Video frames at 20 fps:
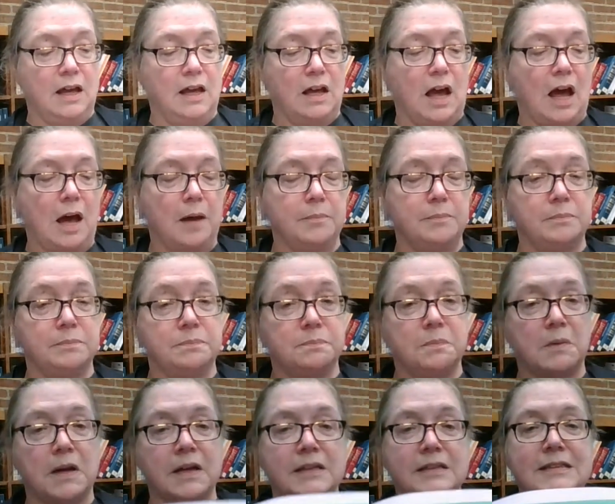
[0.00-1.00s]
I'm
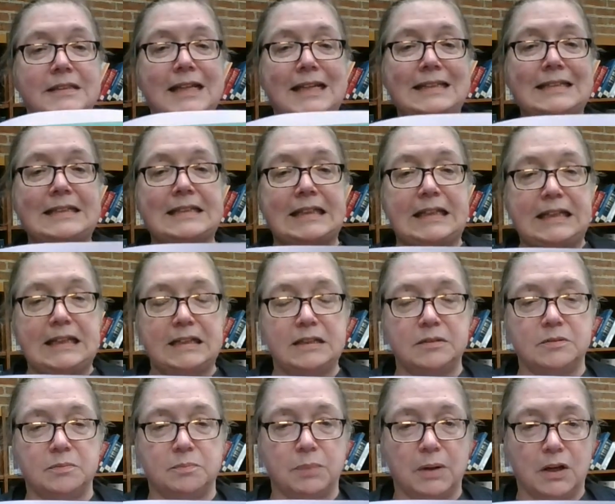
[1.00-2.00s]
condensing it
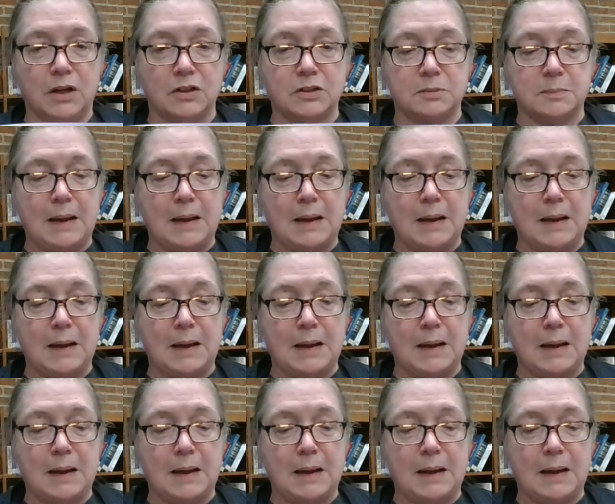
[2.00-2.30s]
because